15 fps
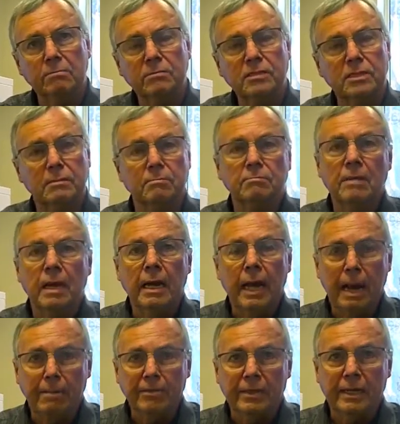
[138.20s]
some
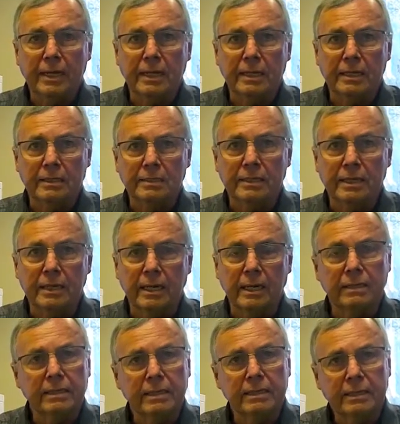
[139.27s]
empathetic listening. And I
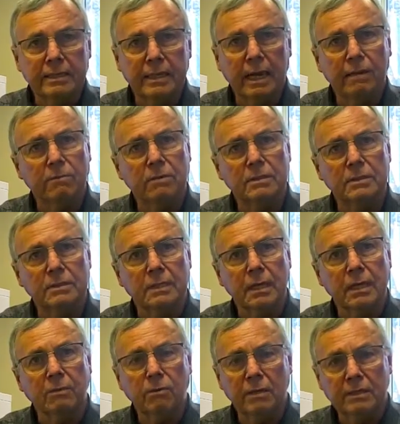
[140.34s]
think that was
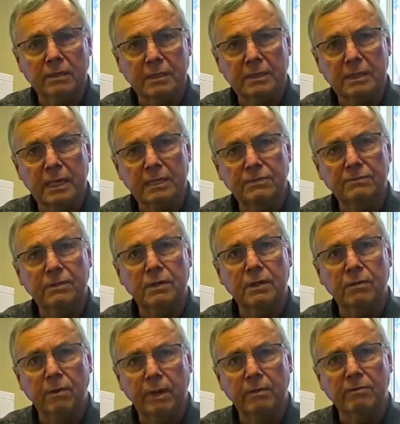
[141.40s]
quite successful
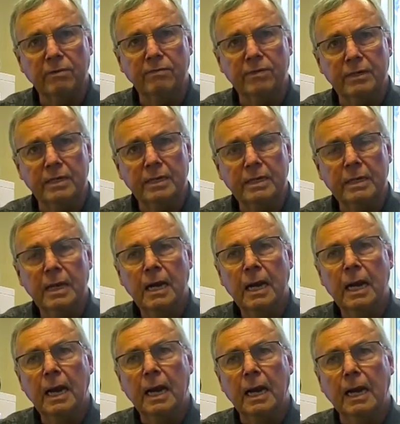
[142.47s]
and quite revealing.
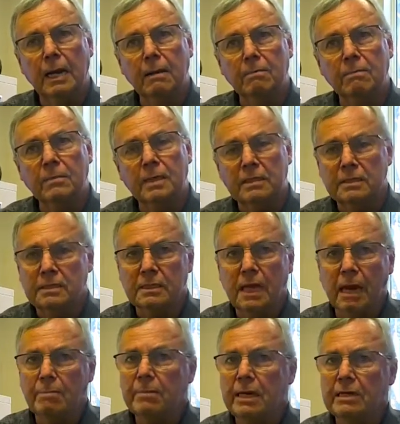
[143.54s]
This is
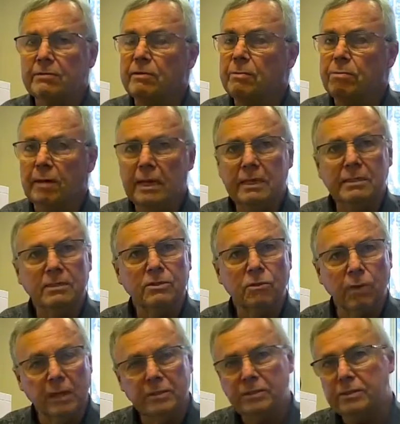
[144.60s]
not meant to replace
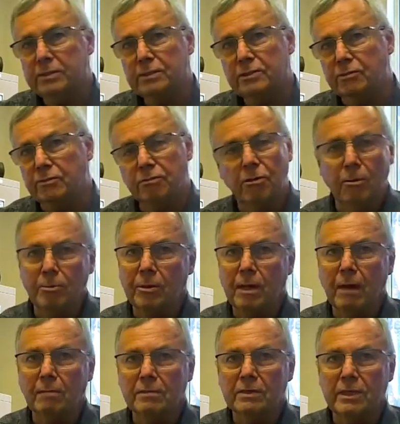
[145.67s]
questions or normal
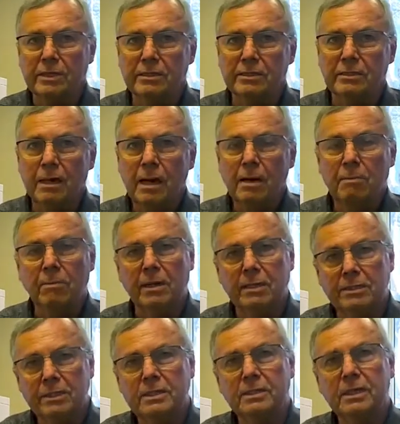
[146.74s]
conversation, but it
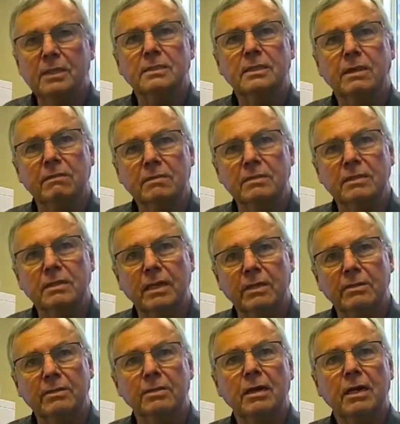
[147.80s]
just does give us
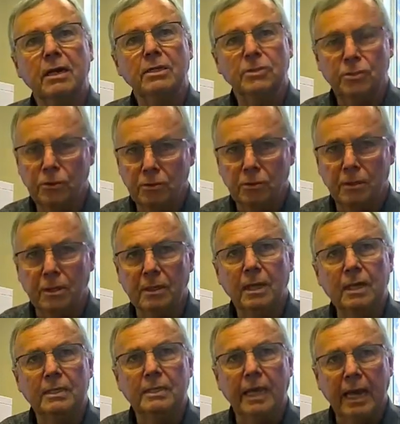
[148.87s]
another tool
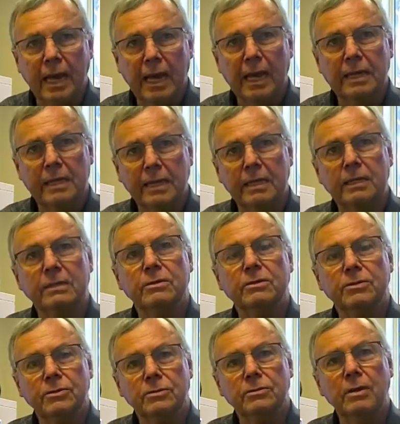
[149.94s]
to add
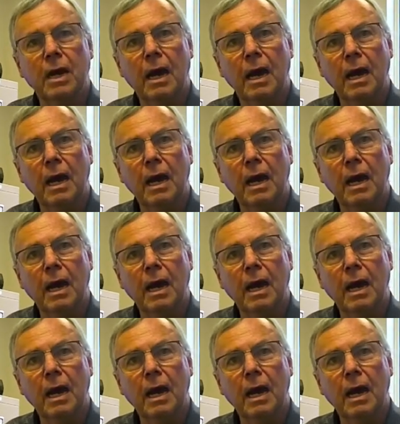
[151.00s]
into